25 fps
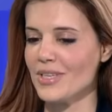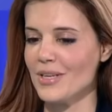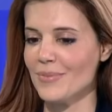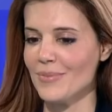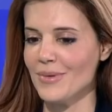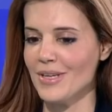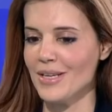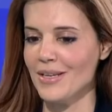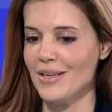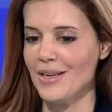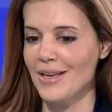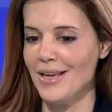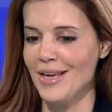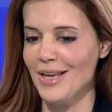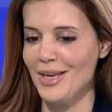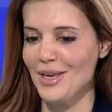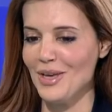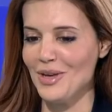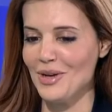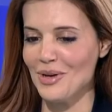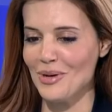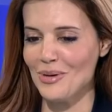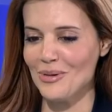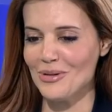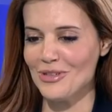I mean, you
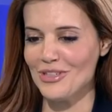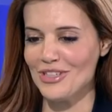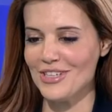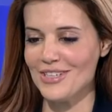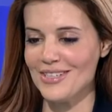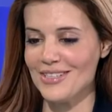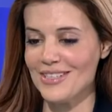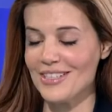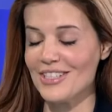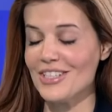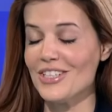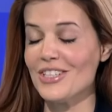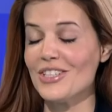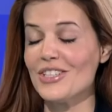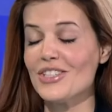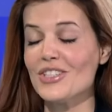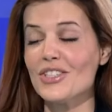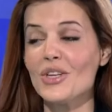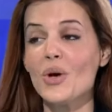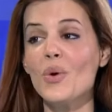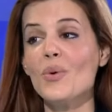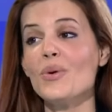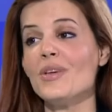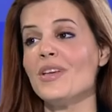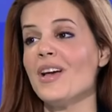know, she's
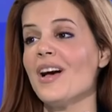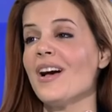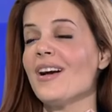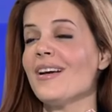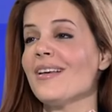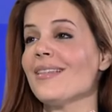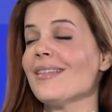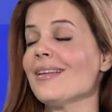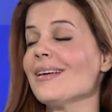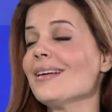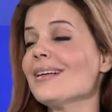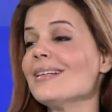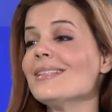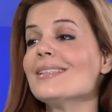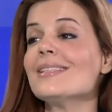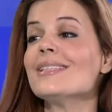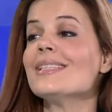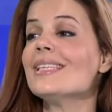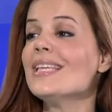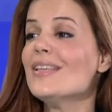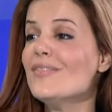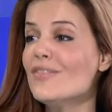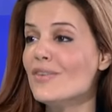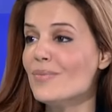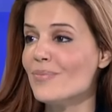so young that
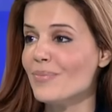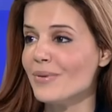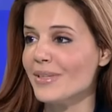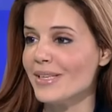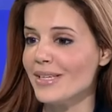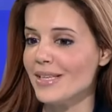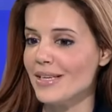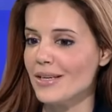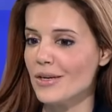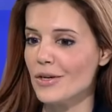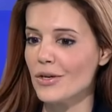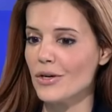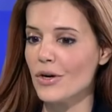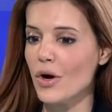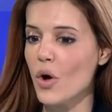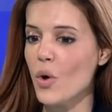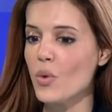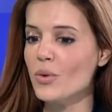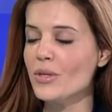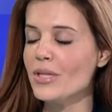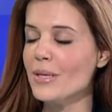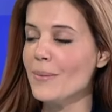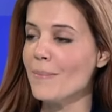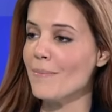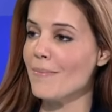conceivably her
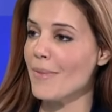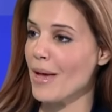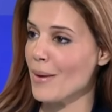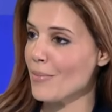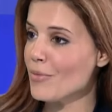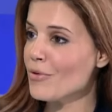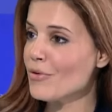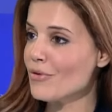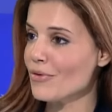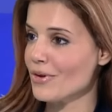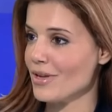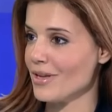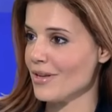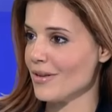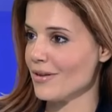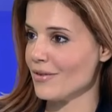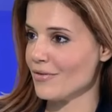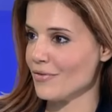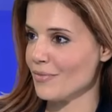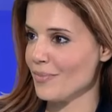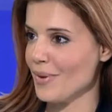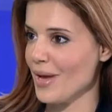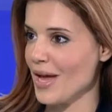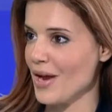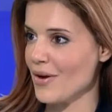only memory
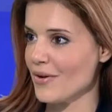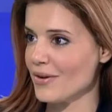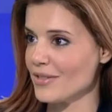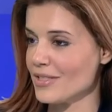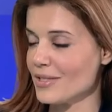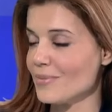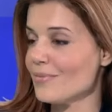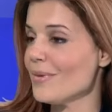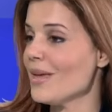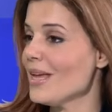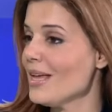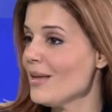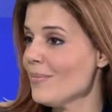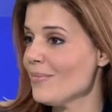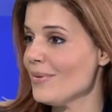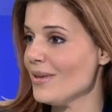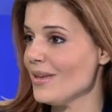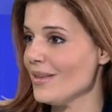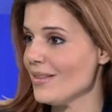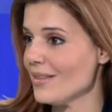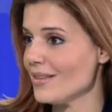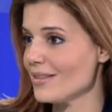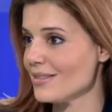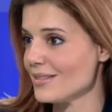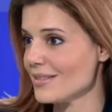of parents may
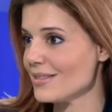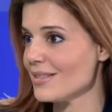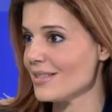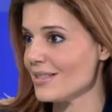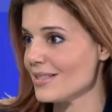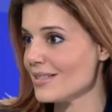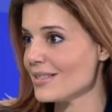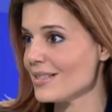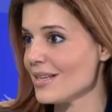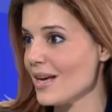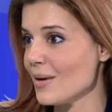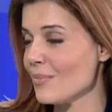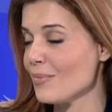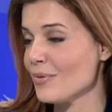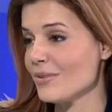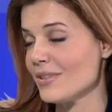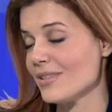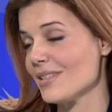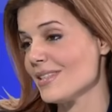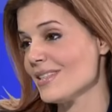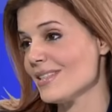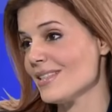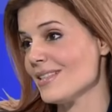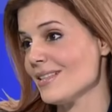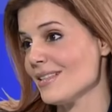be this couple
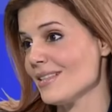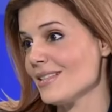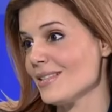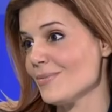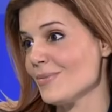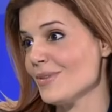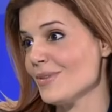that's